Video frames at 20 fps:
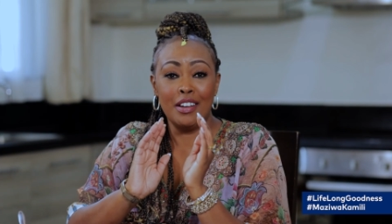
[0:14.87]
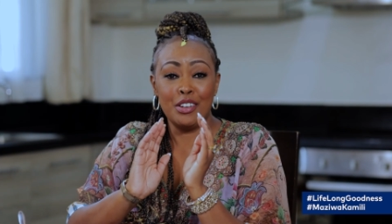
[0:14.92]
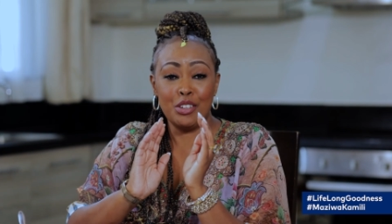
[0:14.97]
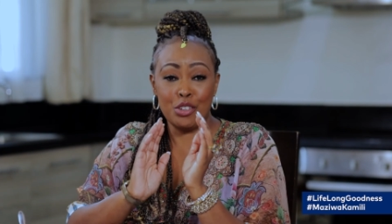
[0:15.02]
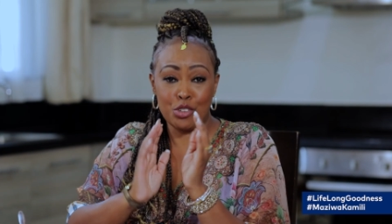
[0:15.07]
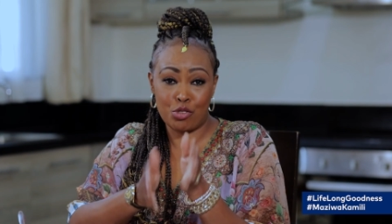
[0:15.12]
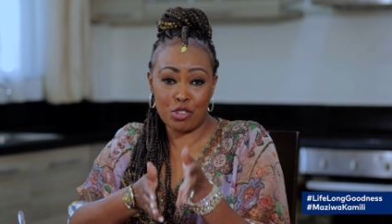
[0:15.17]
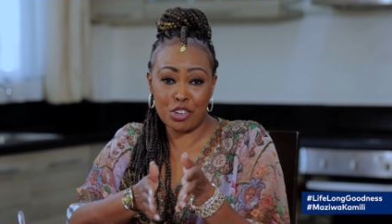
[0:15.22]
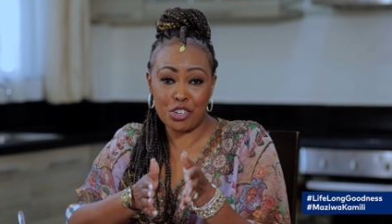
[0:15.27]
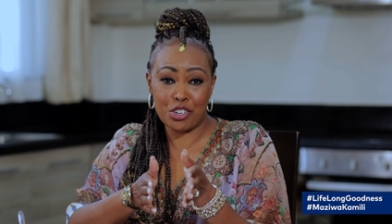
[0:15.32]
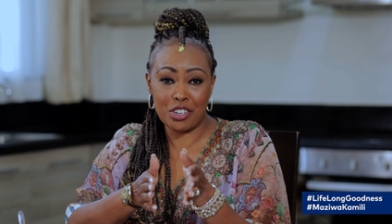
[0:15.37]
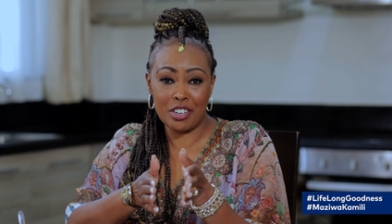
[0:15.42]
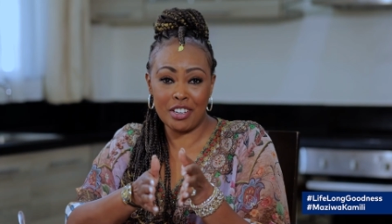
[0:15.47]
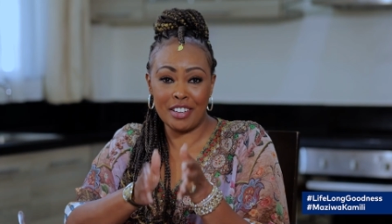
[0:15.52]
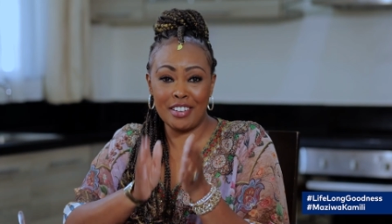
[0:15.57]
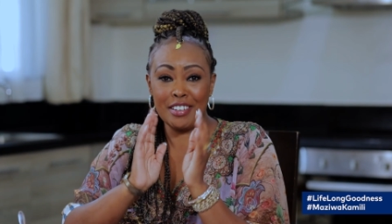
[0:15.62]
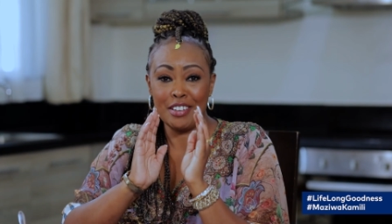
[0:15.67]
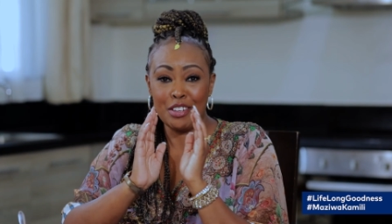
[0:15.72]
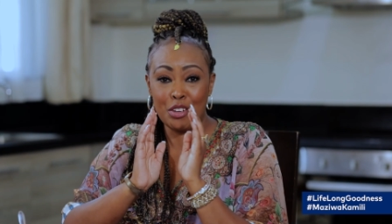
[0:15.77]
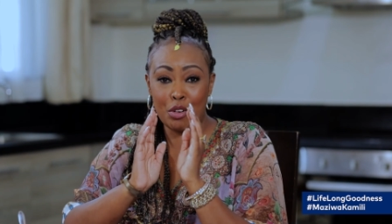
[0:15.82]

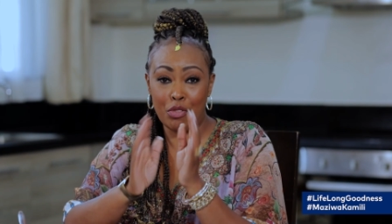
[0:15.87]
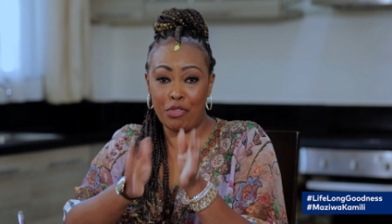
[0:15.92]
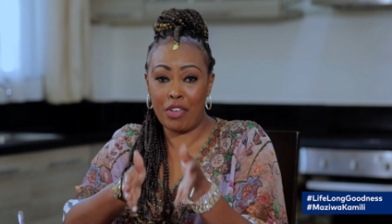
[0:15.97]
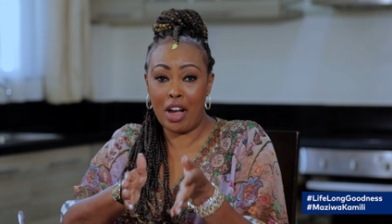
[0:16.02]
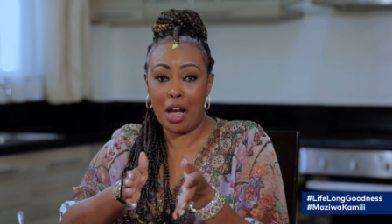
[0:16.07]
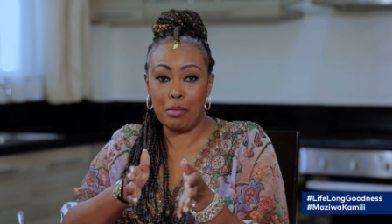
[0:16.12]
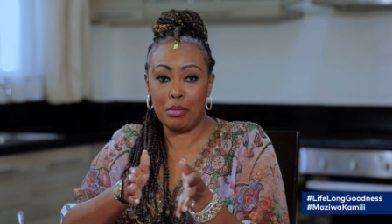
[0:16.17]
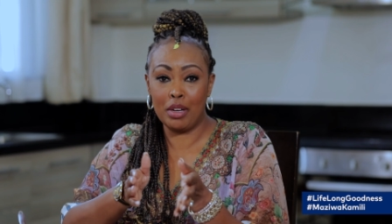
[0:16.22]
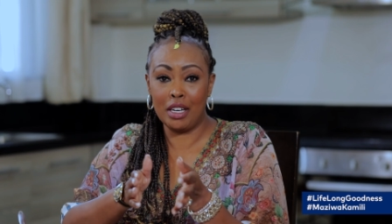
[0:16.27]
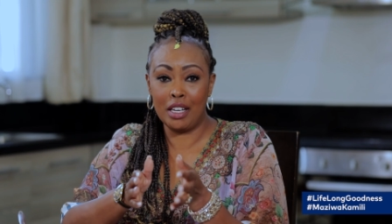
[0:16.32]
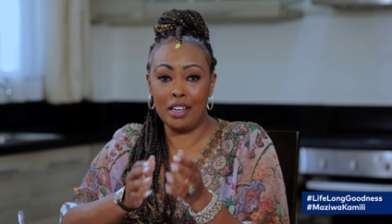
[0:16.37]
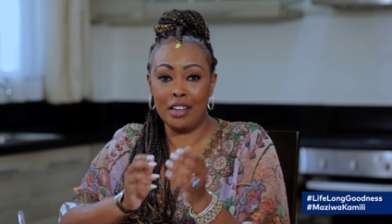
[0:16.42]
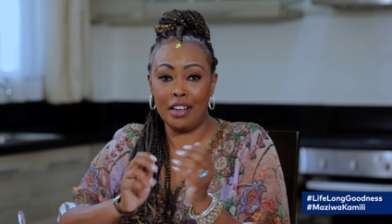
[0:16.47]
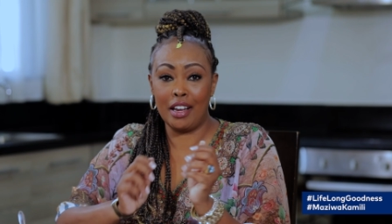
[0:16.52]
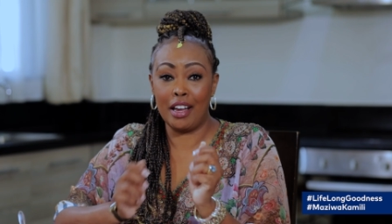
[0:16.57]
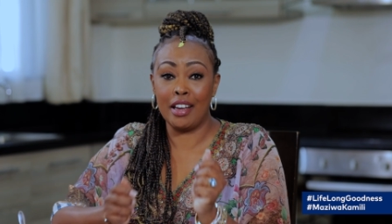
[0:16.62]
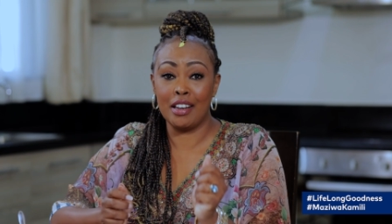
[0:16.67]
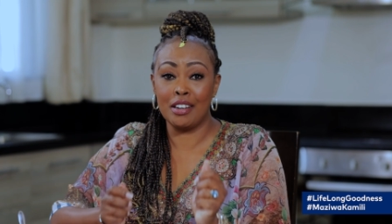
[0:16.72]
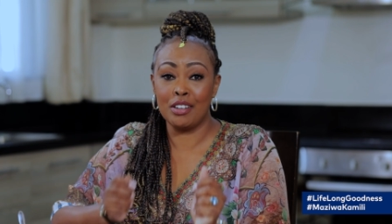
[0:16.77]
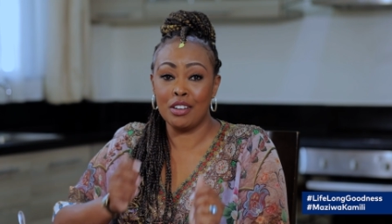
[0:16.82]
nutrition, your
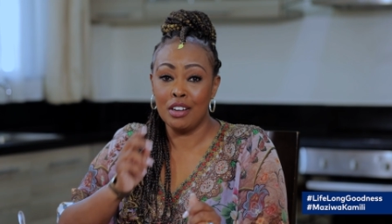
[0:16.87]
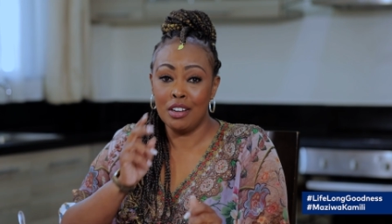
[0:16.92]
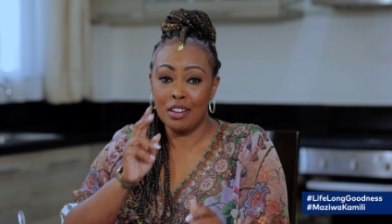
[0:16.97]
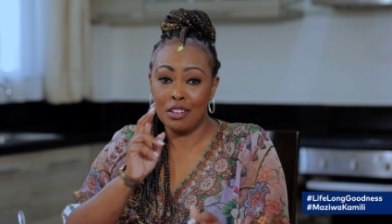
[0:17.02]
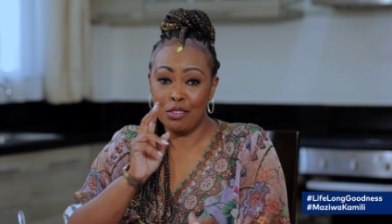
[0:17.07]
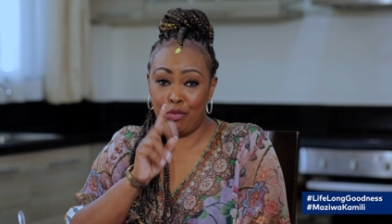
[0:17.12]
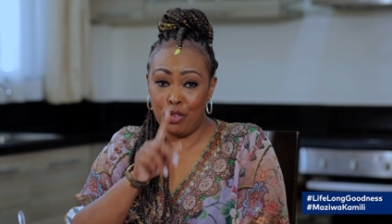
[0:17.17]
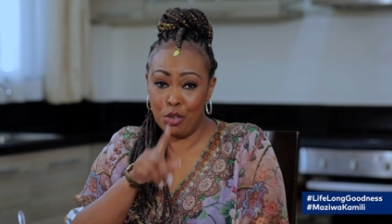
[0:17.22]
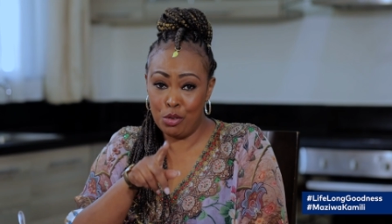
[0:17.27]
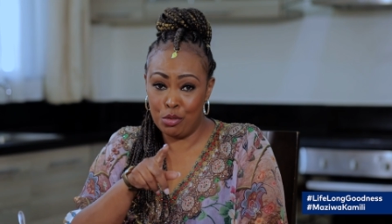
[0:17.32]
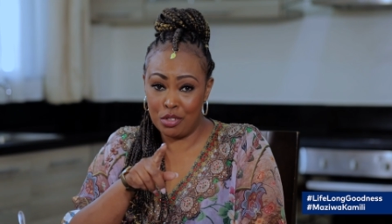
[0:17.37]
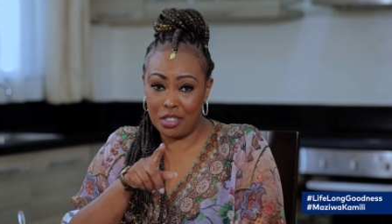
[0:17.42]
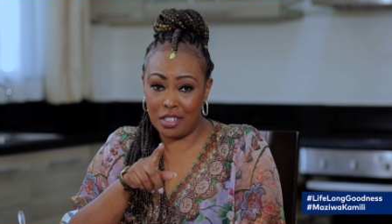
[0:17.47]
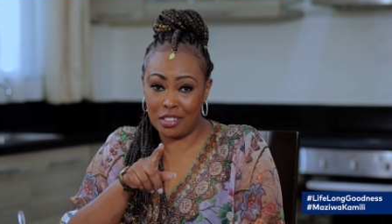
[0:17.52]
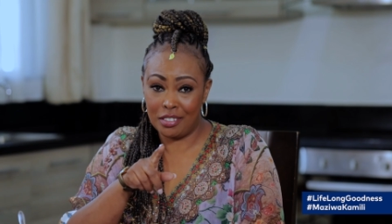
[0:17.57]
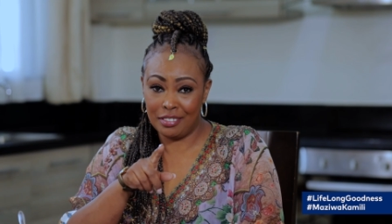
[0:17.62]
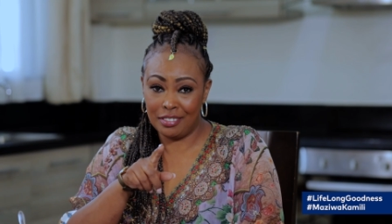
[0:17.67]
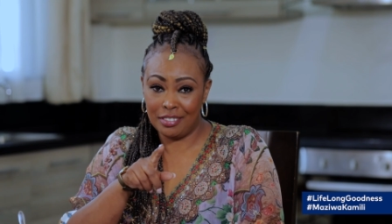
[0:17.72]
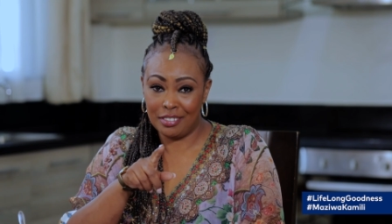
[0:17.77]
family, and food.